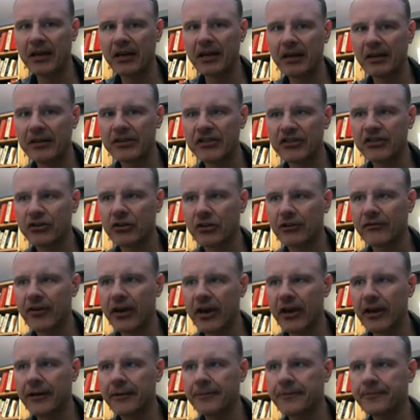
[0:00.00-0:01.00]
in a
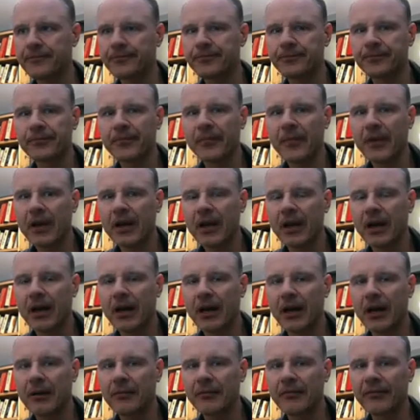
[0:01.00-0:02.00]
survey.
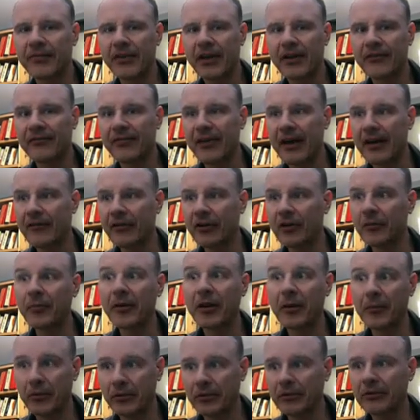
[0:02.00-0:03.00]
Um, if you had 500
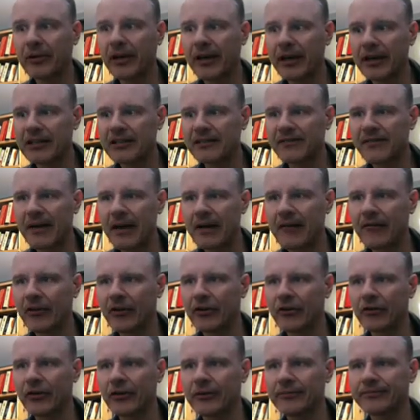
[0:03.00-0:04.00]
people, N is
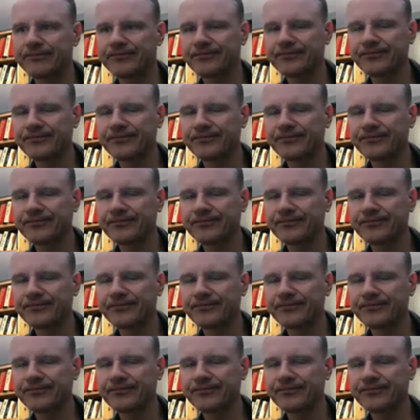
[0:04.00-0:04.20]
500.